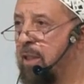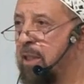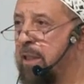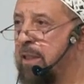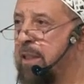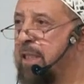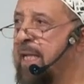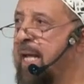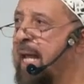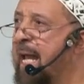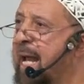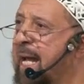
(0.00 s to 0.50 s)

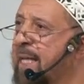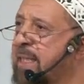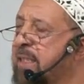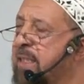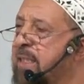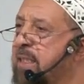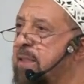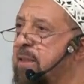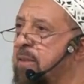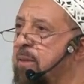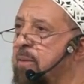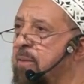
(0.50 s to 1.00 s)
The
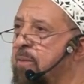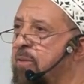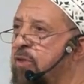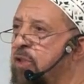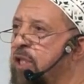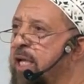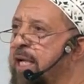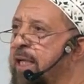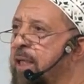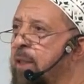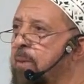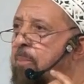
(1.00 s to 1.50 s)
ants
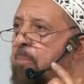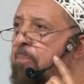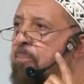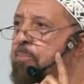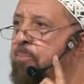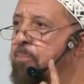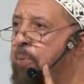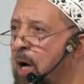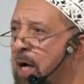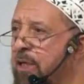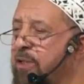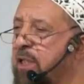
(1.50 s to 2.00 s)
think
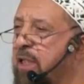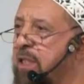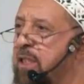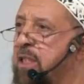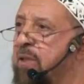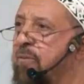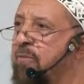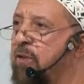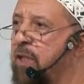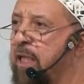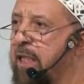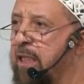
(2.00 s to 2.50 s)

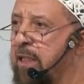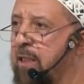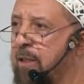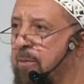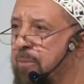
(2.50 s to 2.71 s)
positively.